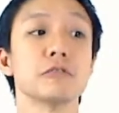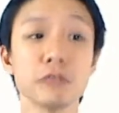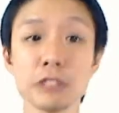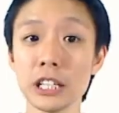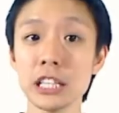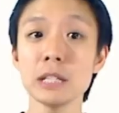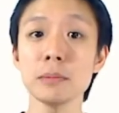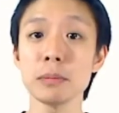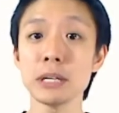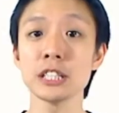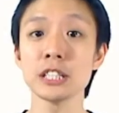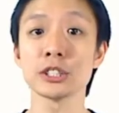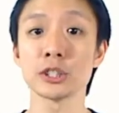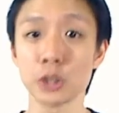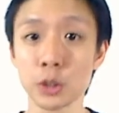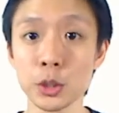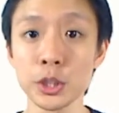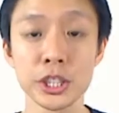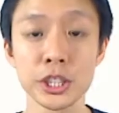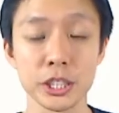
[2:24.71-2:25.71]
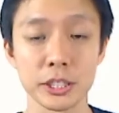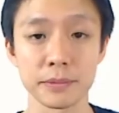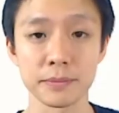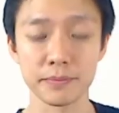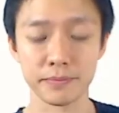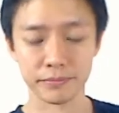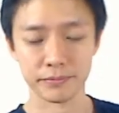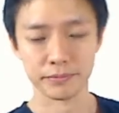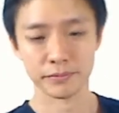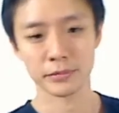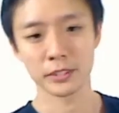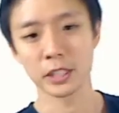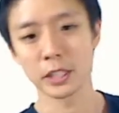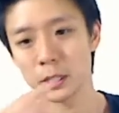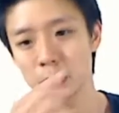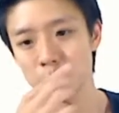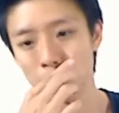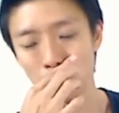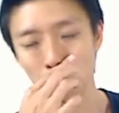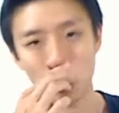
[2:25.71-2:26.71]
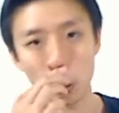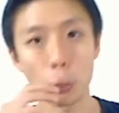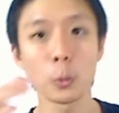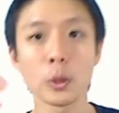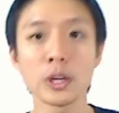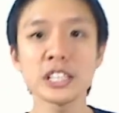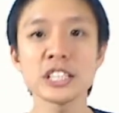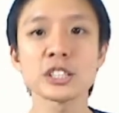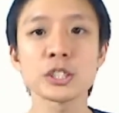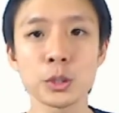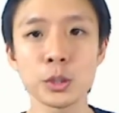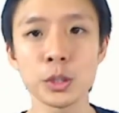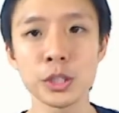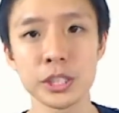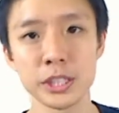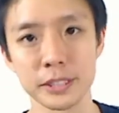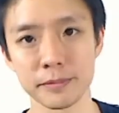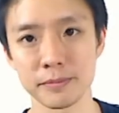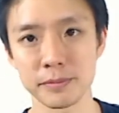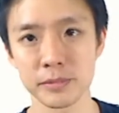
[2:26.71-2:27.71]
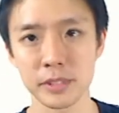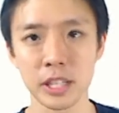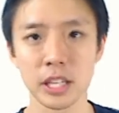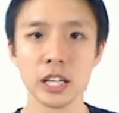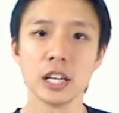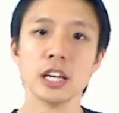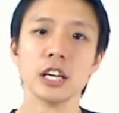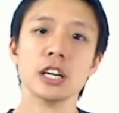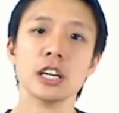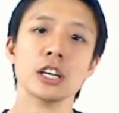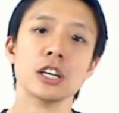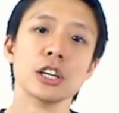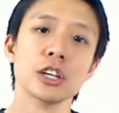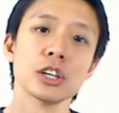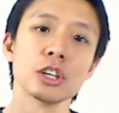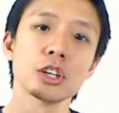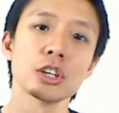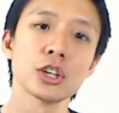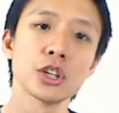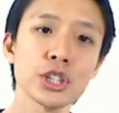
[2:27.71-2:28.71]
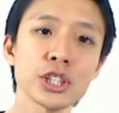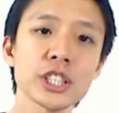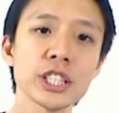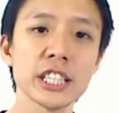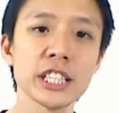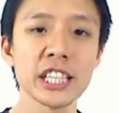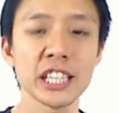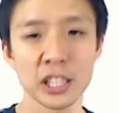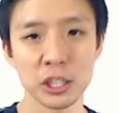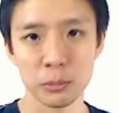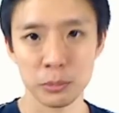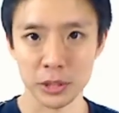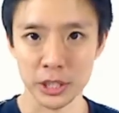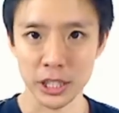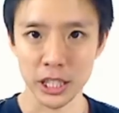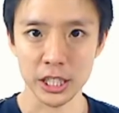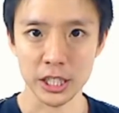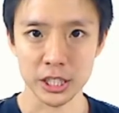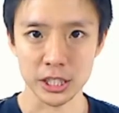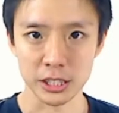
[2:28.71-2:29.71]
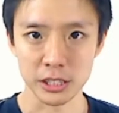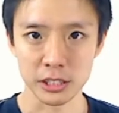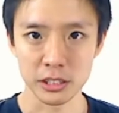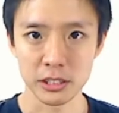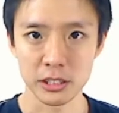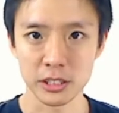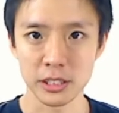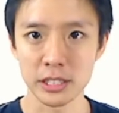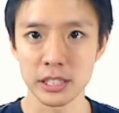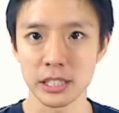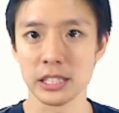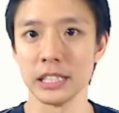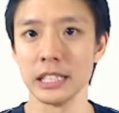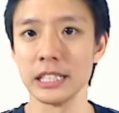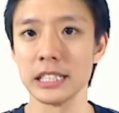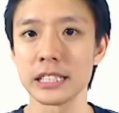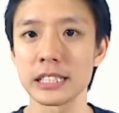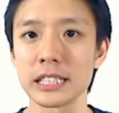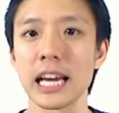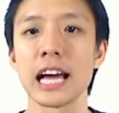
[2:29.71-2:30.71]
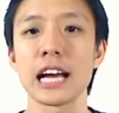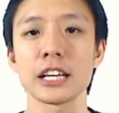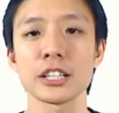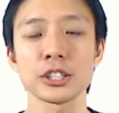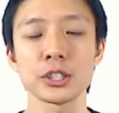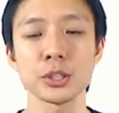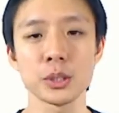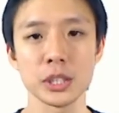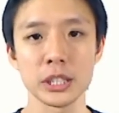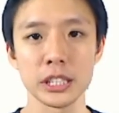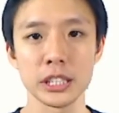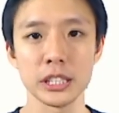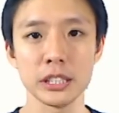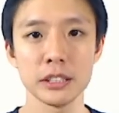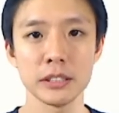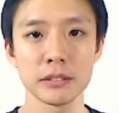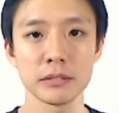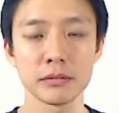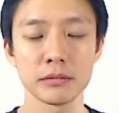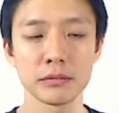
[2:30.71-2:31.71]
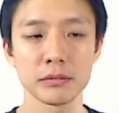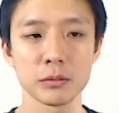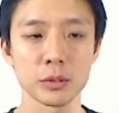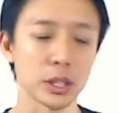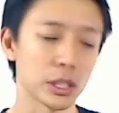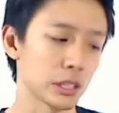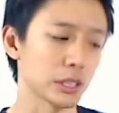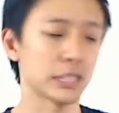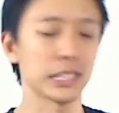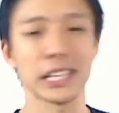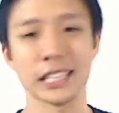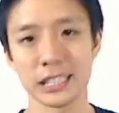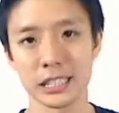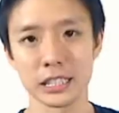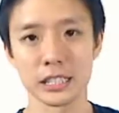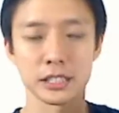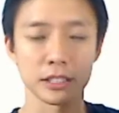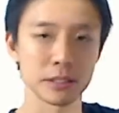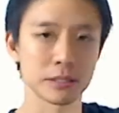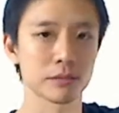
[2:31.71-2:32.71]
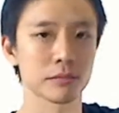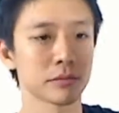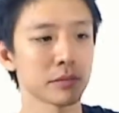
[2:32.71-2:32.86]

really means cushion. So, what is cushion? Cushioning an objection is actually, well, it's like this.